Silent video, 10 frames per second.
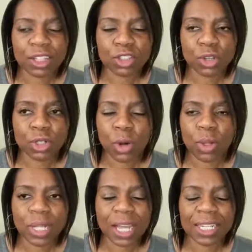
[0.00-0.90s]
So
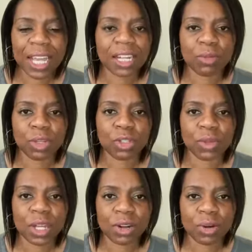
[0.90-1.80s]
don't let the enemy
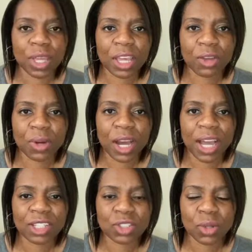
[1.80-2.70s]
do that, okay, you
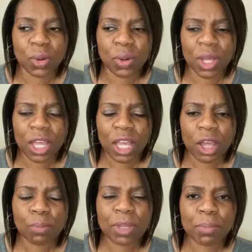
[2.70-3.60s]
guys? So
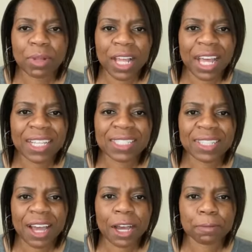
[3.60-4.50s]
be
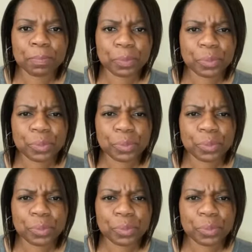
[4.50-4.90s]
blessed. Um,